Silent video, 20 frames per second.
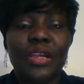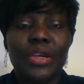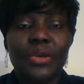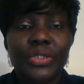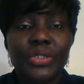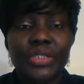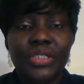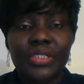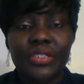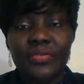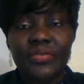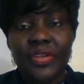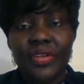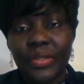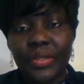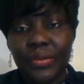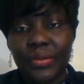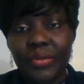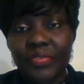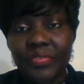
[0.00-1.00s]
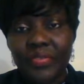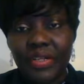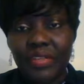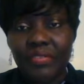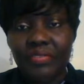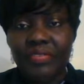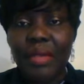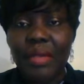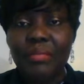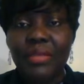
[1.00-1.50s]
which is very good for the
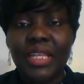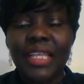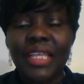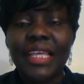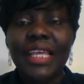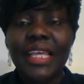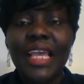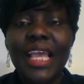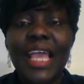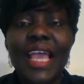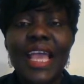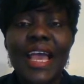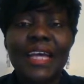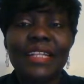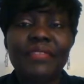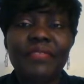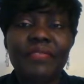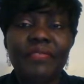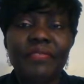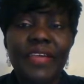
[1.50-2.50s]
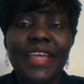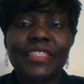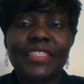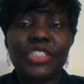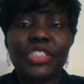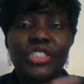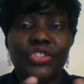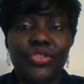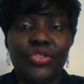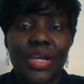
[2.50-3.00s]
family. At
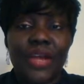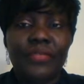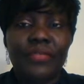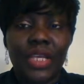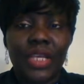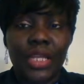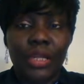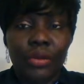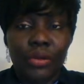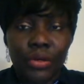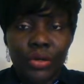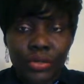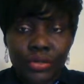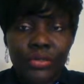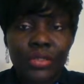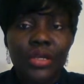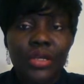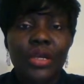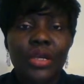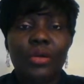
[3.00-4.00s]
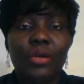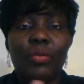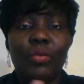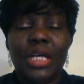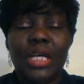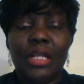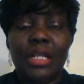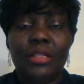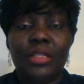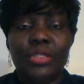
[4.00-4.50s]
first, she traveled alone
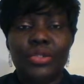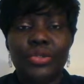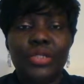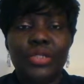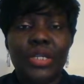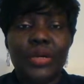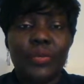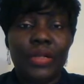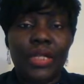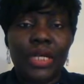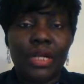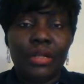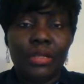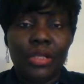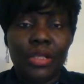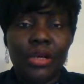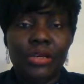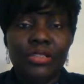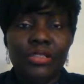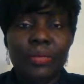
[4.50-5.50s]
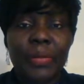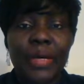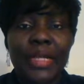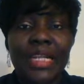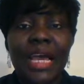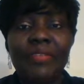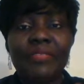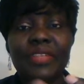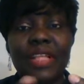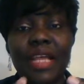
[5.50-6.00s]
without the children, without the husband.
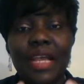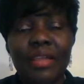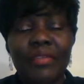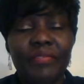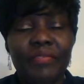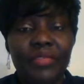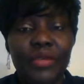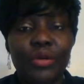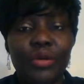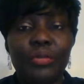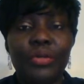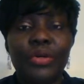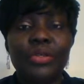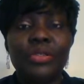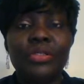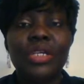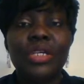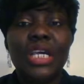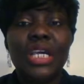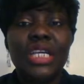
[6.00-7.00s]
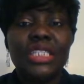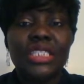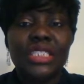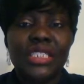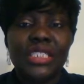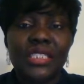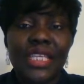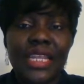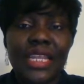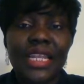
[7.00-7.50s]
After a few months, she
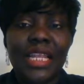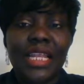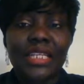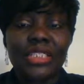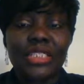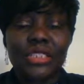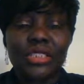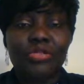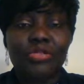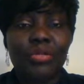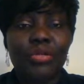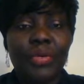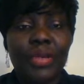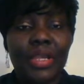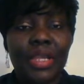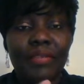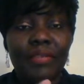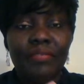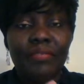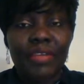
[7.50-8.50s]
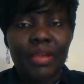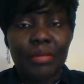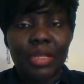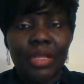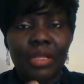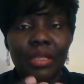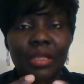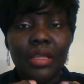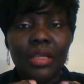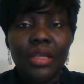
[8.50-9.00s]
decided that she needed to bring her
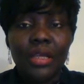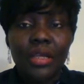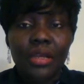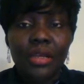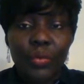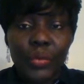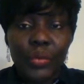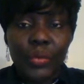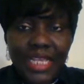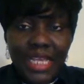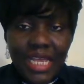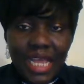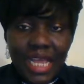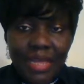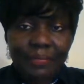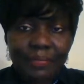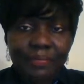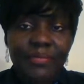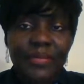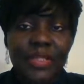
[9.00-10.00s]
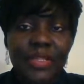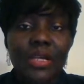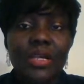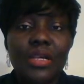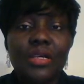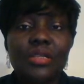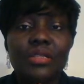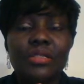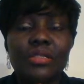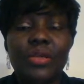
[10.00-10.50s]
family with her.
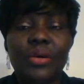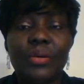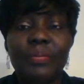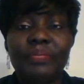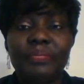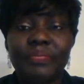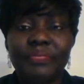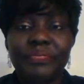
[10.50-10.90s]
So